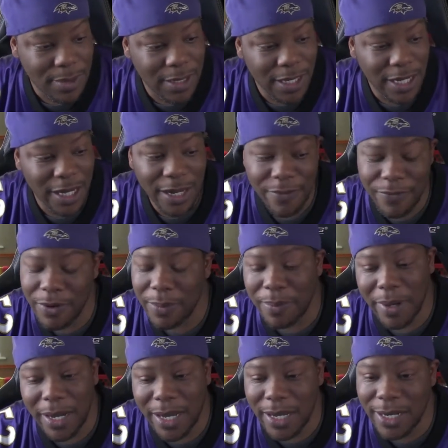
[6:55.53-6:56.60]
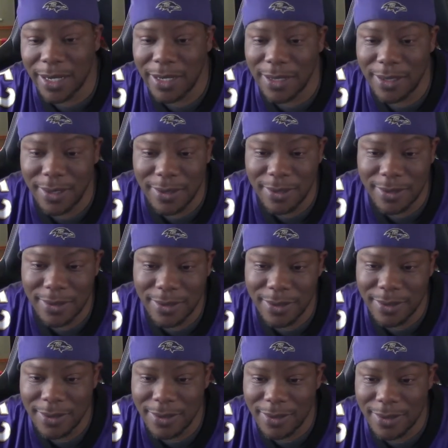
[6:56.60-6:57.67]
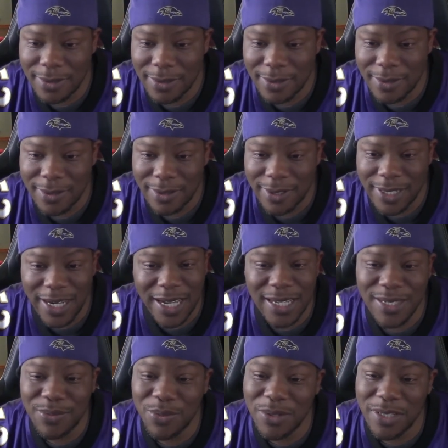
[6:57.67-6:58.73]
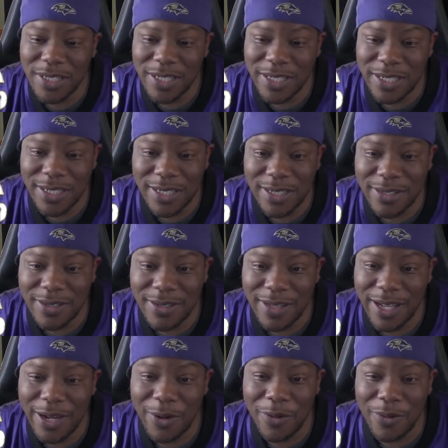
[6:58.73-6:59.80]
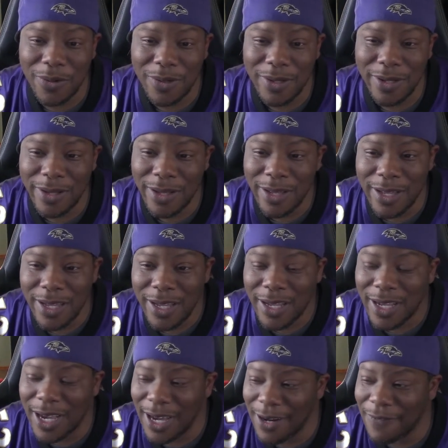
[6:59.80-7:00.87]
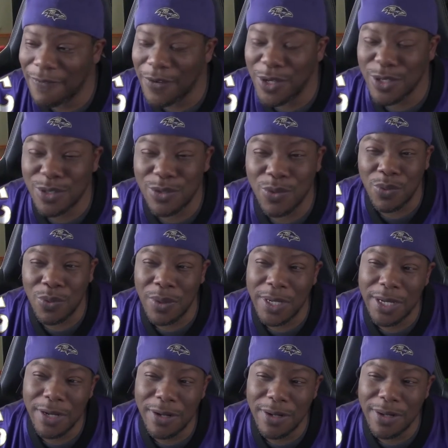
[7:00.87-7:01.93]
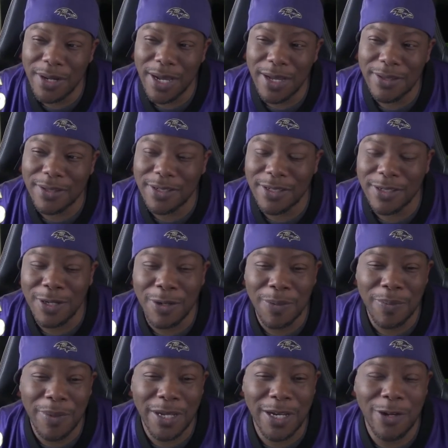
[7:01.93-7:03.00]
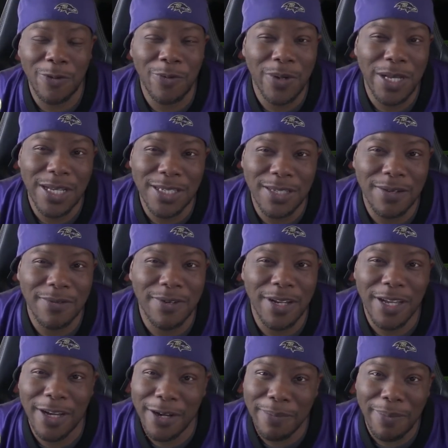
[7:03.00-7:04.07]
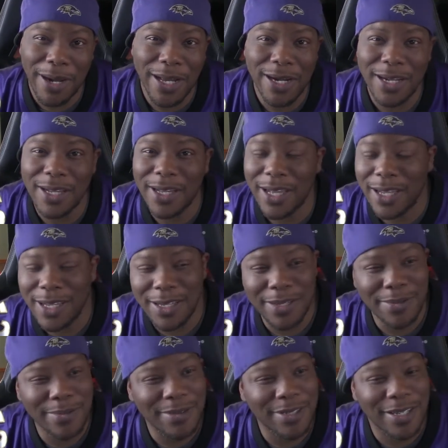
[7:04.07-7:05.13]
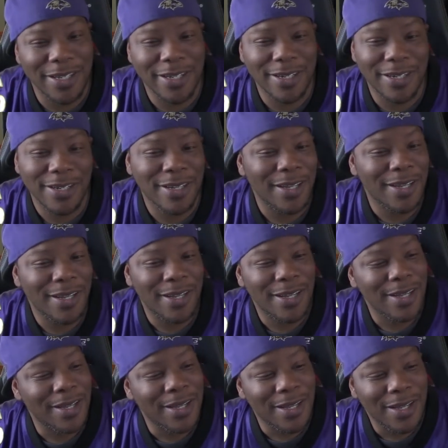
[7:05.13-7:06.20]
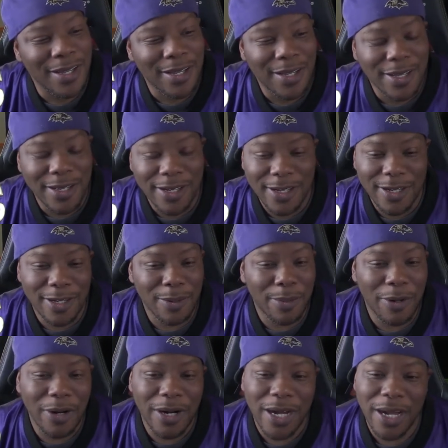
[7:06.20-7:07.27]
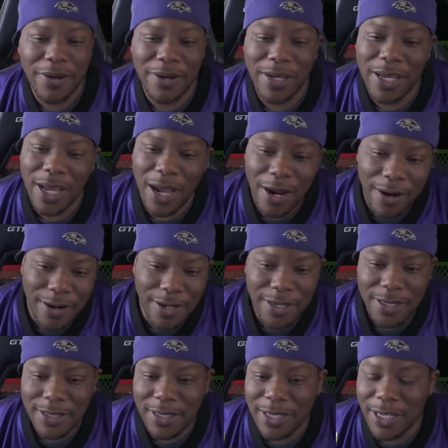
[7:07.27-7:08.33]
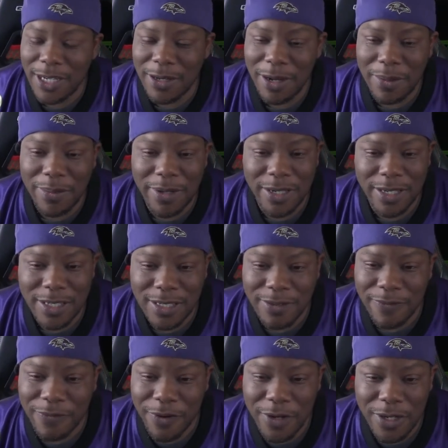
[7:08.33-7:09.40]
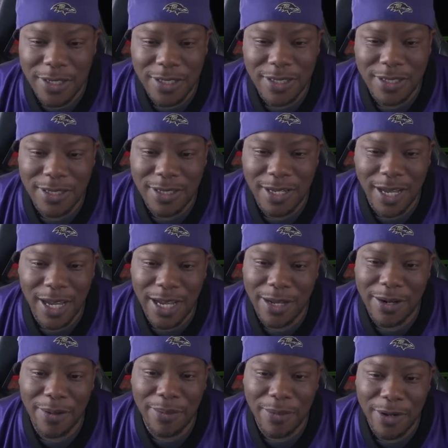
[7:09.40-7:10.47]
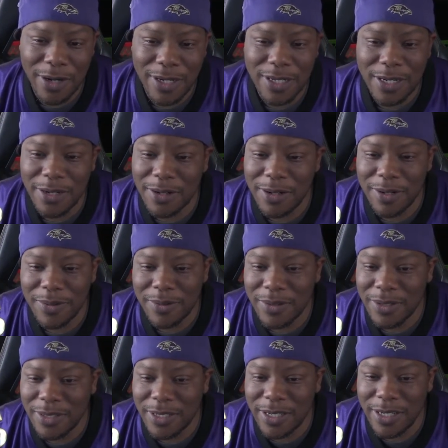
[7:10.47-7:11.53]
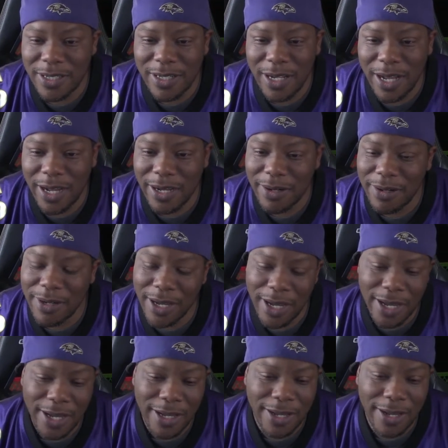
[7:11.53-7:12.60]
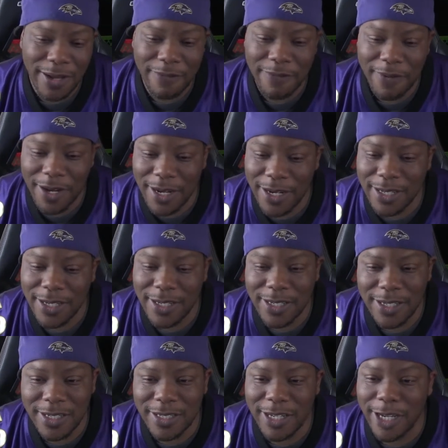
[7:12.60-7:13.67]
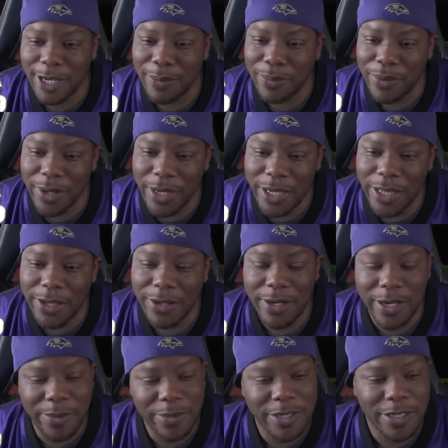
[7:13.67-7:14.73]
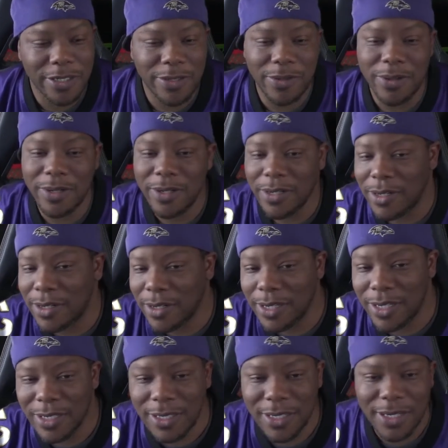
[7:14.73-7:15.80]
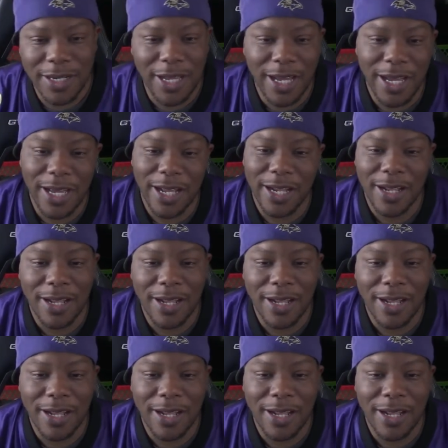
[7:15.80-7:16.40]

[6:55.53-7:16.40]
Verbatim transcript: Everybody. That's was just like it kind of feels weird after so many weeks of nail biting games and Lamar had to carry the team. I believe this is the first game Lamar literally was just like, okay, I finally can just take a breather. Let me just do a little this and that.